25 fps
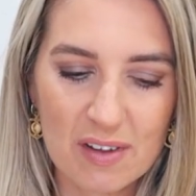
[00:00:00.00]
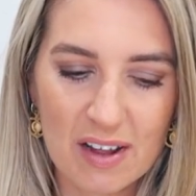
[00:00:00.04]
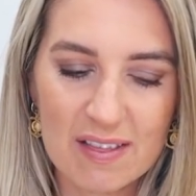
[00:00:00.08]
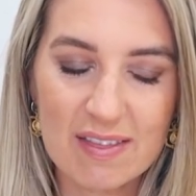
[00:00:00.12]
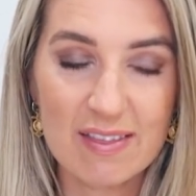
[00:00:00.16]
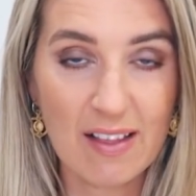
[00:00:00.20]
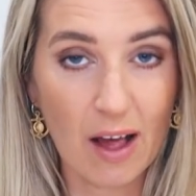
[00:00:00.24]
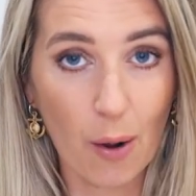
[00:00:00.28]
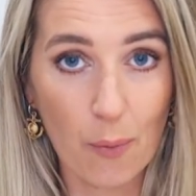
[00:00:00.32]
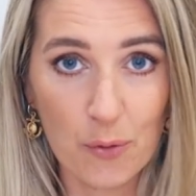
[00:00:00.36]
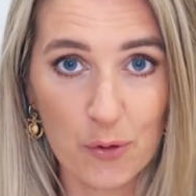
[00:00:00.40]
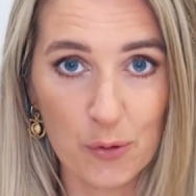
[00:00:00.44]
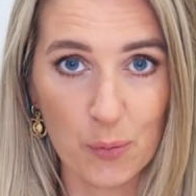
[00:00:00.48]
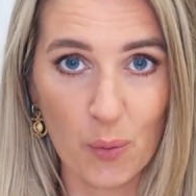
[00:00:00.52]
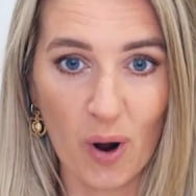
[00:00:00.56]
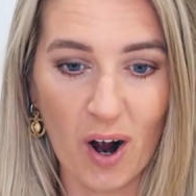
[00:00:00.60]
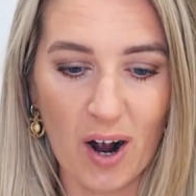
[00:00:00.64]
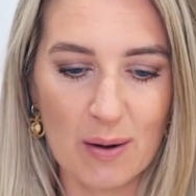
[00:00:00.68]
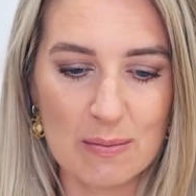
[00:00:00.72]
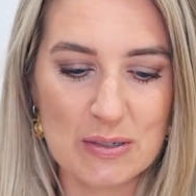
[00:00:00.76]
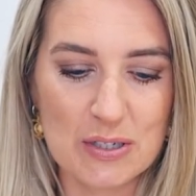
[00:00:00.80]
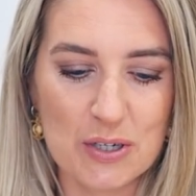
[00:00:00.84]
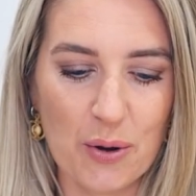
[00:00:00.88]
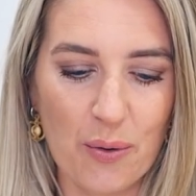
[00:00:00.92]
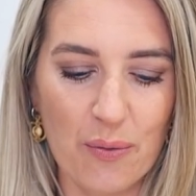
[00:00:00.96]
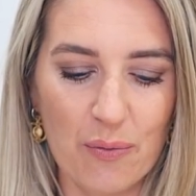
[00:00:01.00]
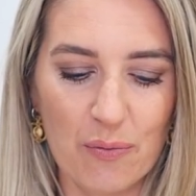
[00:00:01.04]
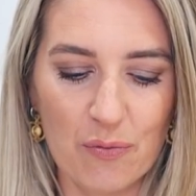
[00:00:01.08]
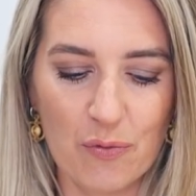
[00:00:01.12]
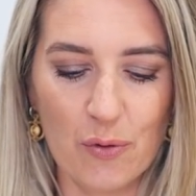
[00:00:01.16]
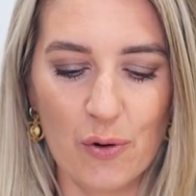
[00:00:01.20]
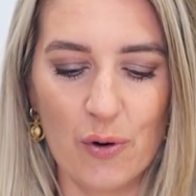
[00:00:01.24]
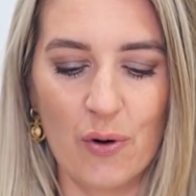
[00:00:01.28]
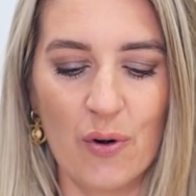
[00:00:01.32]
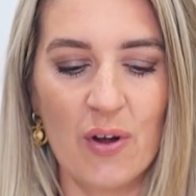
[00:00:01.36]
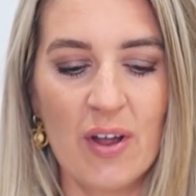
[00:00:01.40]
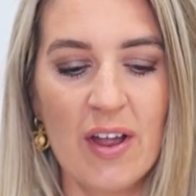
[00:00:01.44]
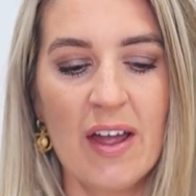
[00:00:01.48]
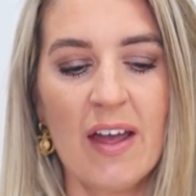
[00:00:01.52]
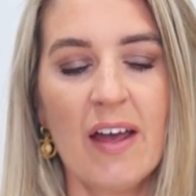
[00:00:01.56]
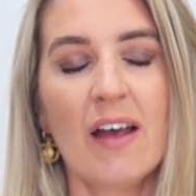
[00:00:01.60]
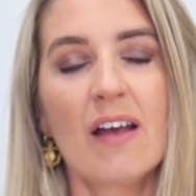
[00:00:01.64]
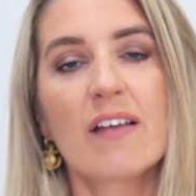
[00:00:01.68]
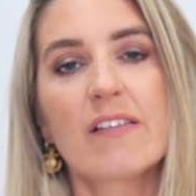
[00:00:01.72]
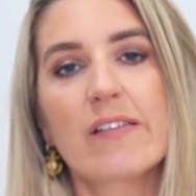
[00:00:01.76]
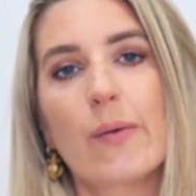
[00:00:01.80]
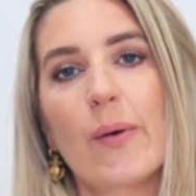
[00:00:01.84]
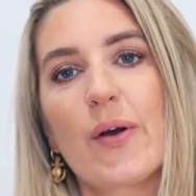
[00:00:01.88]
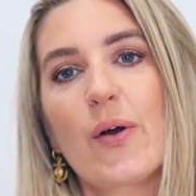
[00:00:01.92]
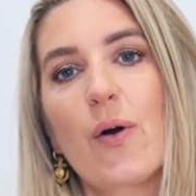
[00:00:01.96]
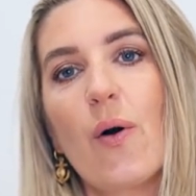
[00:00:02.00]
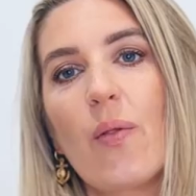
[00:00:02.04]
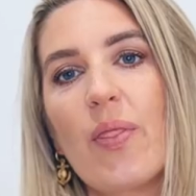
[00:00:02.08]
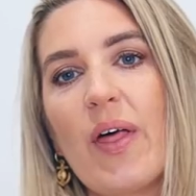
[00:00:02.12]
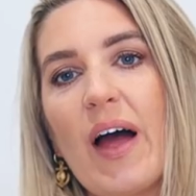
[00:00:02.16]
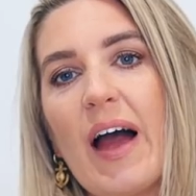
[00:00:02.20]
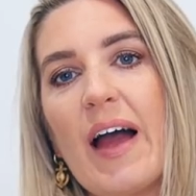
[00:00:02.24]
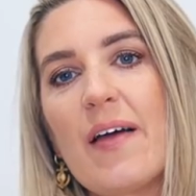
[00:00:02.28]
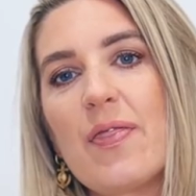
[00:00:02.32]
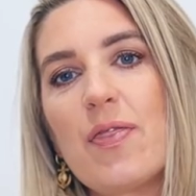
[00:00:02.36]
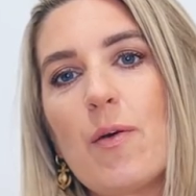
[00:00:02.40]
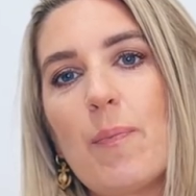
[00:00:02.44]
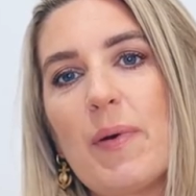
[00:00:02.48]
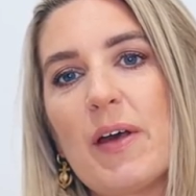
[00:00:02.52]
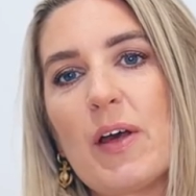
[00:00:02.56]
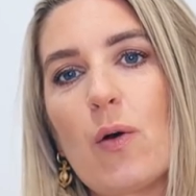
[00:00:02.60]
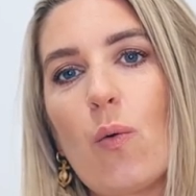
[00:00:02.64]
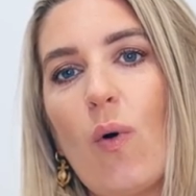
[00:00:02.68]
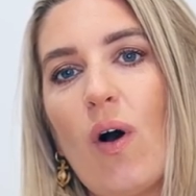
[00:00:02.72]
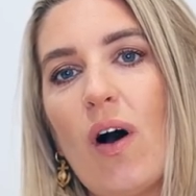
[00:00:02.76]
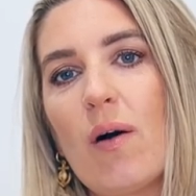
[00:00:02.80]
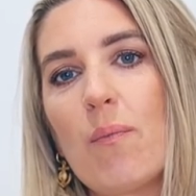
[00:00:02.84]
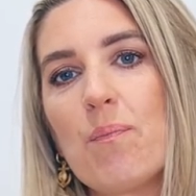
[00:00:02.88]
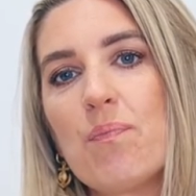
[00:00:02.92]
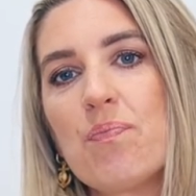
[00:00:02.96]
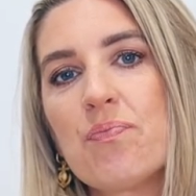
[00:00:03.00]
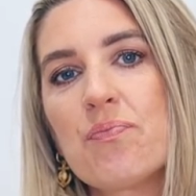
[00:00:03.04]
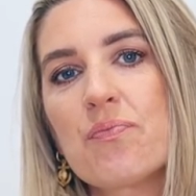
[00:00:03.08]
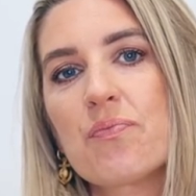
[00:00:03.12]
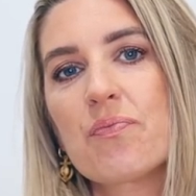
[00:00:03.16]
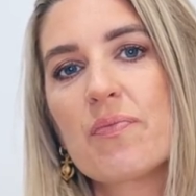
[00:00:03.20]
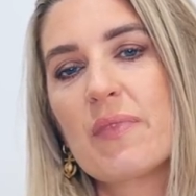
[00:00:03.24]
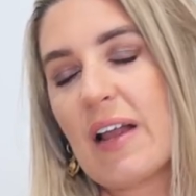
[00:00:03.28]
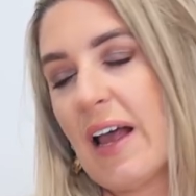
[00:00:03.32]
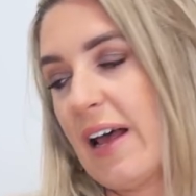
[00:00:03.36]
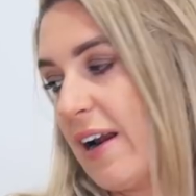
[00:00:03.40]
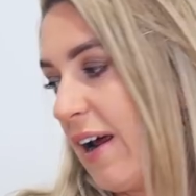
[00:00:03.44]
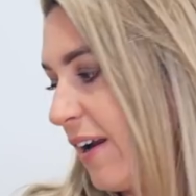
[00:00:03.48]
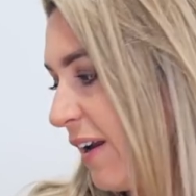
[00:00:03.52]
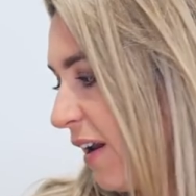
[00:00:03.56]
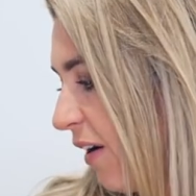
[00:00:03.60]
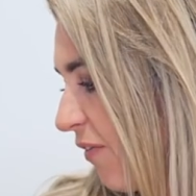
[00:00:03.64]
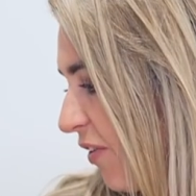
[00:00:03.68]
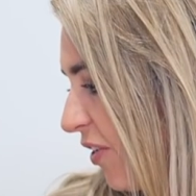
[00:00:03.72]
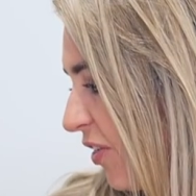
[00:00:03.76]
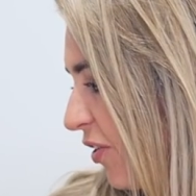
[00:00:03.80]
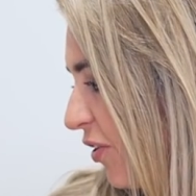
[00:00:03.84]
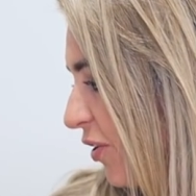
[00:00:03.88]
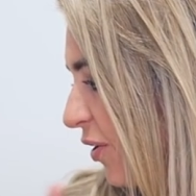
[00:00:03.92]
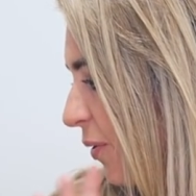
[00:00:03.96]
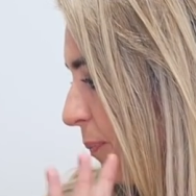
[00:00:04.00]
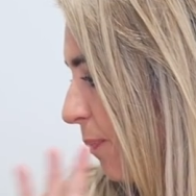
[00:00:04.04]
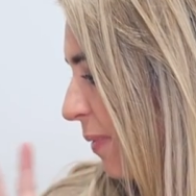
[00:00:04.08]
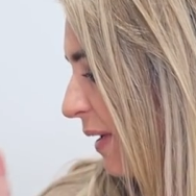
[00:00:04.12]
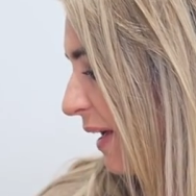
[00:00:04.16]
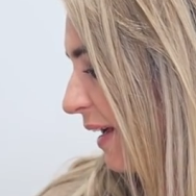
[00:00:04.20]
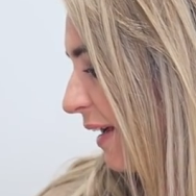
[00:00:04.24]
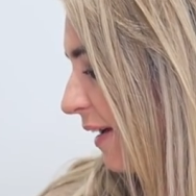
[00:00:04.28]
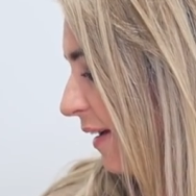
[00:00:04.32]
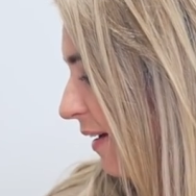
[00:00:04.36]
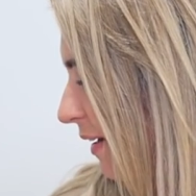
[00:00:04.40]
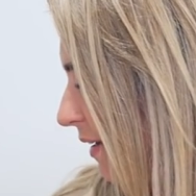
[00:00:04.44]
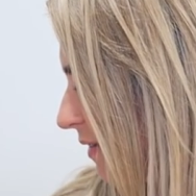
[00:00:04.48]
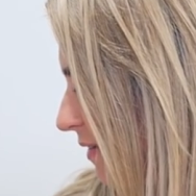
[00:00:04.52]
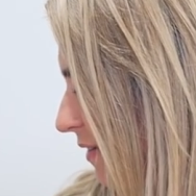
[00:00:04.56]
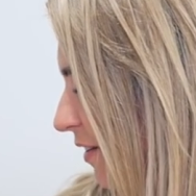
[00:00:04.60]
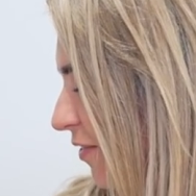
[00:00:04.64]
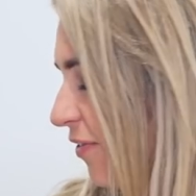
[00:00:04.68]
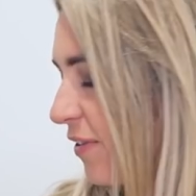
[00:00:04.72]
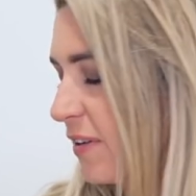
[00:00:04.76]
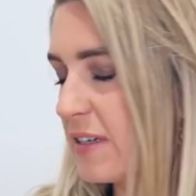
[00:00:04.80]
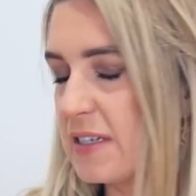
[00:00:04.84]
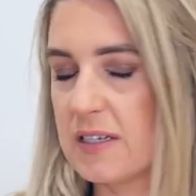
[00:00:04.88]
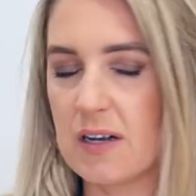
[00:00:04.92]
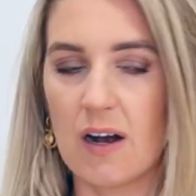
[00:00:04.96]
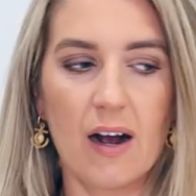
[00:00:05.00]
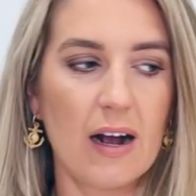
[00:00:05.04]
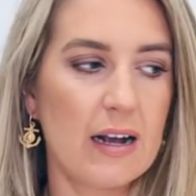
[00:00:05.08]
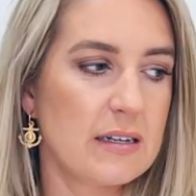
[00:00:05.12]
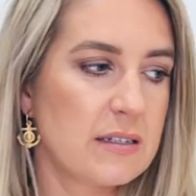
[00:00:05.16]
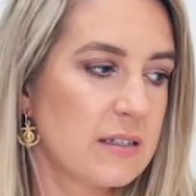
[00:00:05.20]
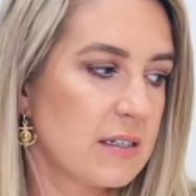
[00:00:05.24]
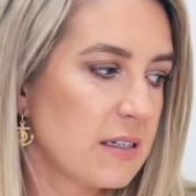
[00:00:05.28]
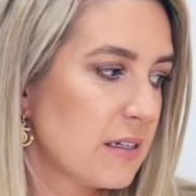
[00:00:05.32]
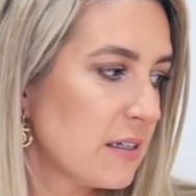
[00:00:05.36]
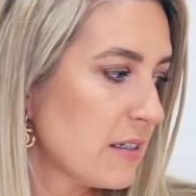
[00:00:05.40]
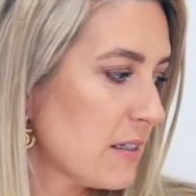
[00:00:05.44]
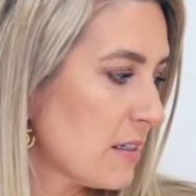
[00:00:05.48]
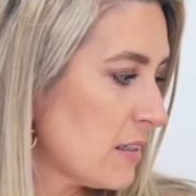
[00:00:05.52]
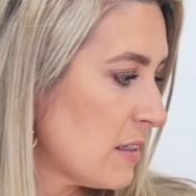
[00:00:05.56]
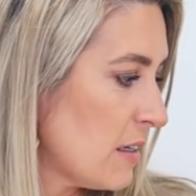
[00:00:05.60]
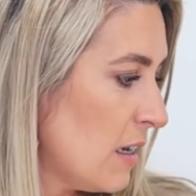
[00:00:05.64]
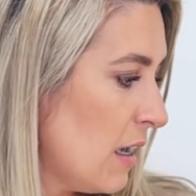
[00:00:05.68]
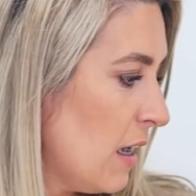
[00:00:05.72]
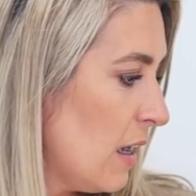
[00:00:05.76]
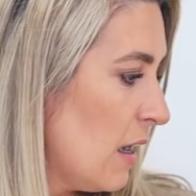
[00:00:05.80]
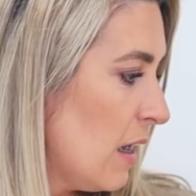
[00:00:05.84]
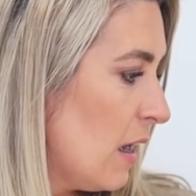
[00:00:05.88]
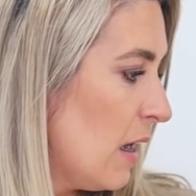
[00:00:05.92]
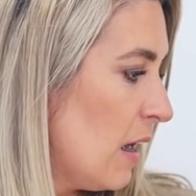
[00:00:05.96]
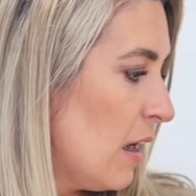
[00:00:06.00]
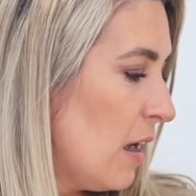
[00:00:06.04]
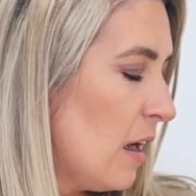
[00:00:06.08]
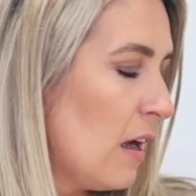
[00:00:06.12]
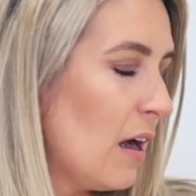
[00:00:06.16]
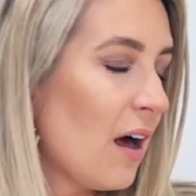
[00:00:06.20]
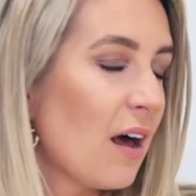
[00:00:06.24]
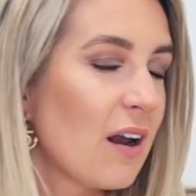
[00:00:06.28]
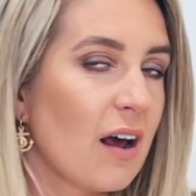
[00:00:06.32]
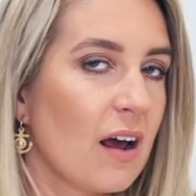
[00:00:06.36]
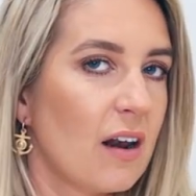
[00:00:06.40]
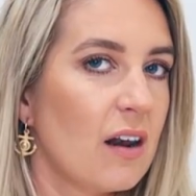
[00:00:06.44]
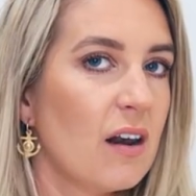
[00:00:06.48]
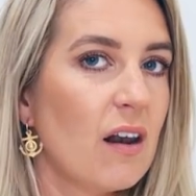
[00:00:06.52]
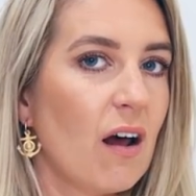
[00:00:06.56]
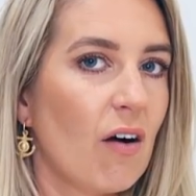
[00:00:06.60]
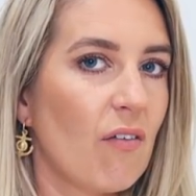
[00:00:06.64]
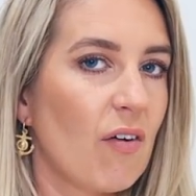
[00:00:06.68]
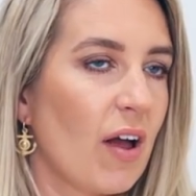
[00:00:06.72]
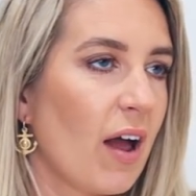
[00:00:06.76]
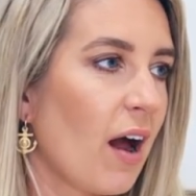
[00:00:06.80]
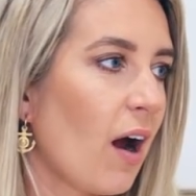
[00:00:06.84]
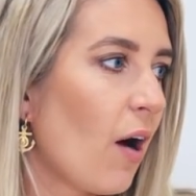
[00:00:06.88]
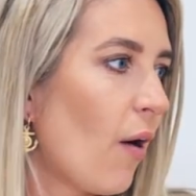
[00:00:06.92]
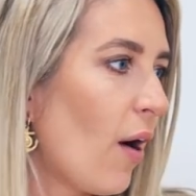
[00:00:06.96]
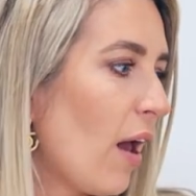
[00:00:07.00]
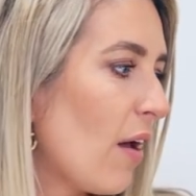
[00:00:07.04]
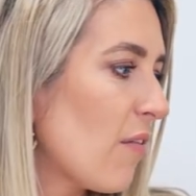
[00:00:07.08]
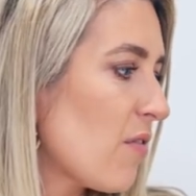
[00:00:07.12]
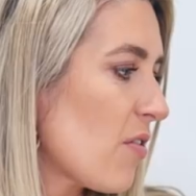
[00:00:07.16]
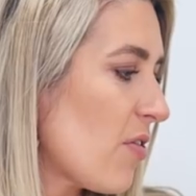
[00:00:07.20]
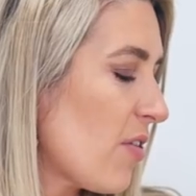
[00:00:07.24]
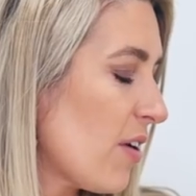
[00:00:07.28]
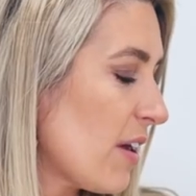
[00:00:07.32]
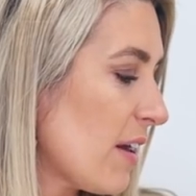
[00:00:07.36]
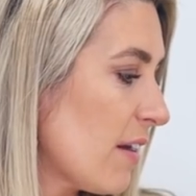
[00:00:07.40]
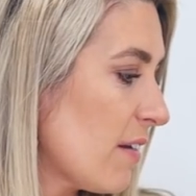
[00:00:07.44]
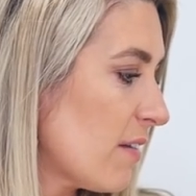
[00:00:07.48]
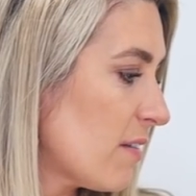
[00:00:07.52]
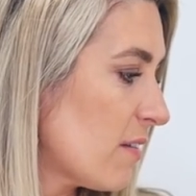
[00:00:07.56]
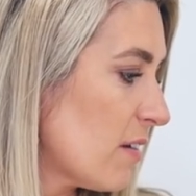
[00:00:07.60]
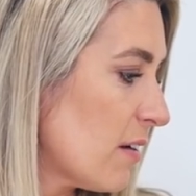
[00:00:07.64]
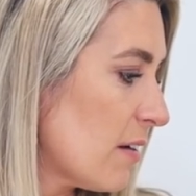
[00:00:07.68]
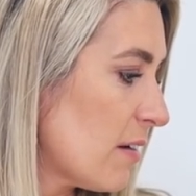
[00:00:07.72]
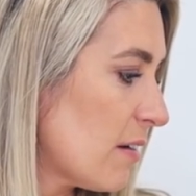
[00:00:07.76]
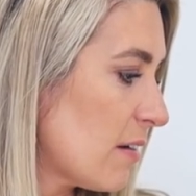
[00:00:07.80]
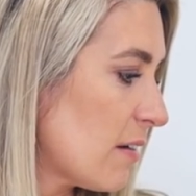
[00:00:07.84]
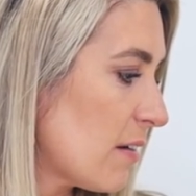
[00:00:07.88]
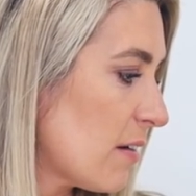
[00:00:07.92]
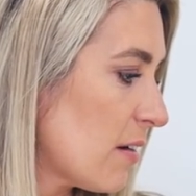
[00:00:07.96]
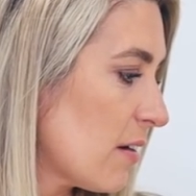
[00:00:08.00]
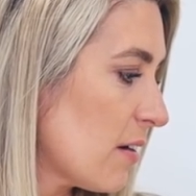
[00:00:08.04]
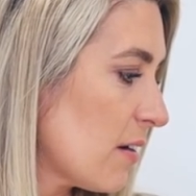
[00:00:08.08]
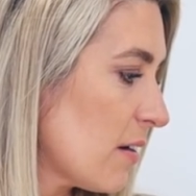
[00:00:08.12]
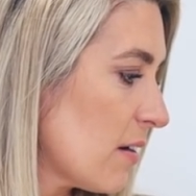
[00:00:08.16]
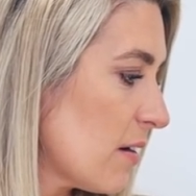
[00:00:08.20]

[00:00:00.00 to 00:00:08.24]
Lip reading: That was what I was going for. So I got that in the big one, and I love it that you can pick different sizes. And I love it how everything is just,